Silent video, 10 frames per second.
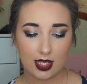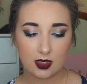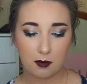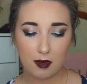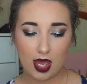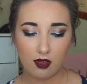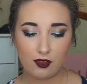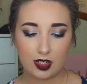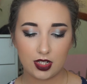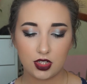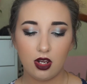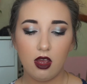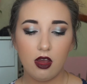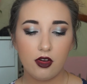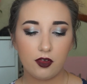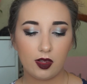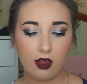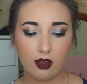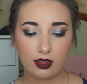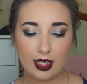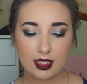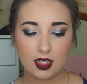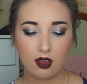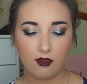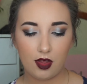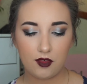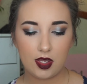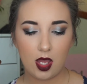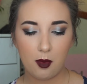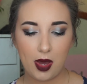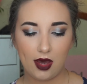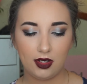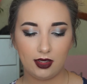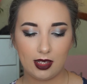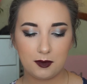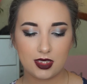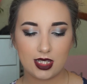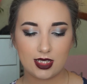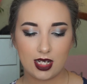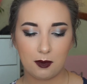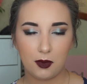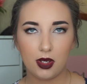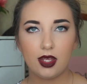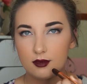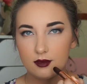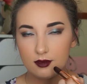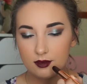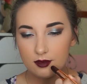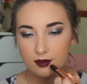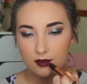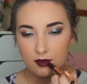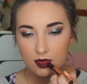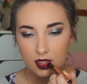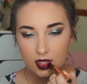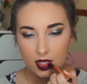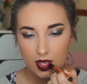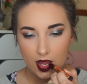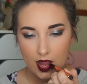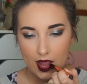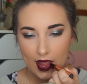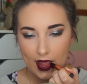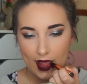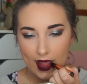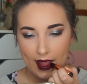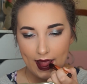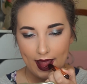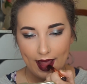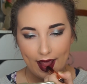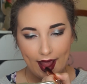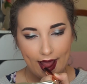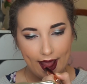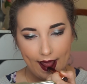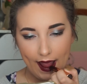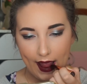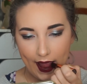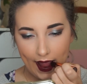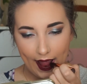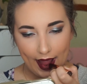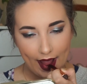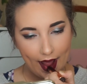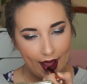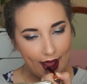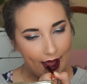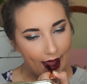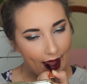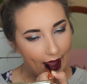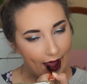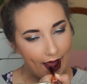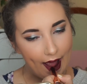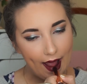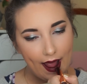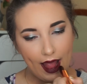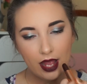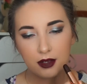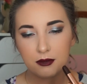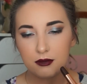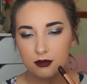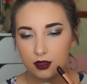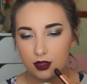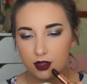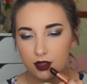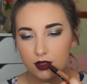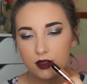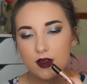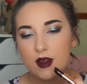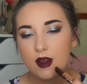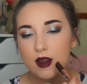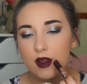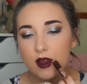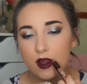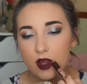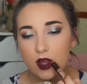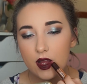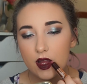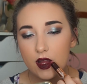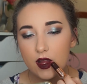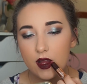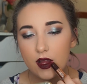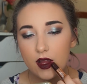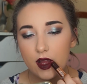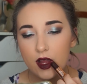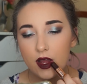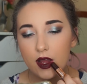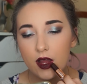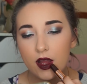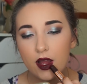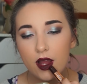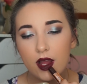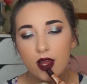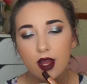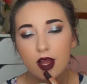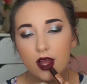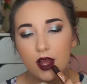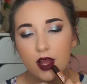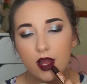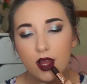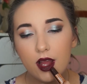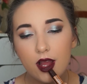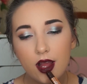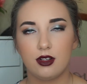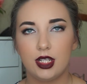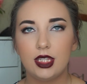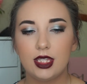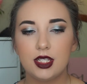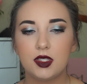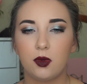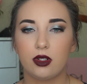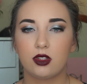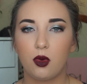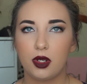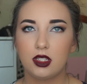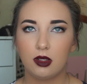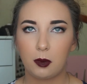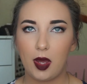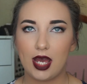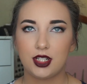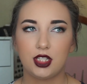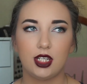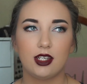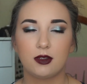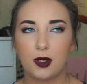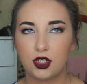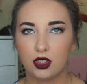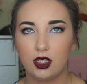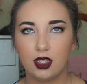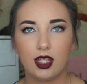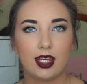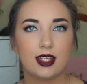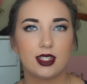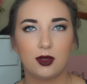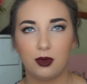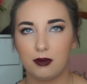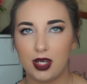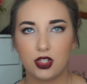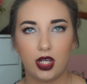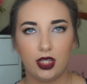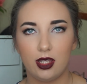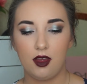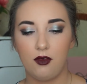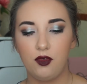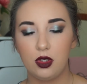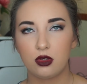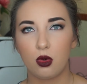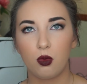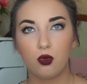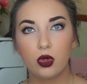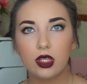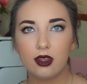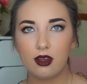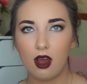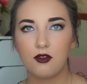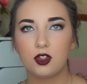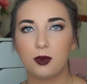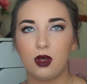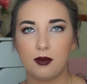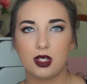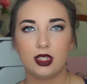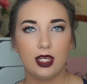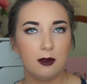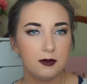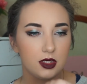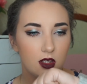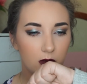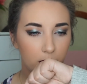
has a matte finish for long-lasting, fluffy, pouty lips that stay put, and this retails for $17. Just to start off, the color of this is gorgeous. I 100% absolutely recommend you put a lip liner underneath this or it's going to look patchy, especially like I said with my dry lip. It feels really comfortable on my lips.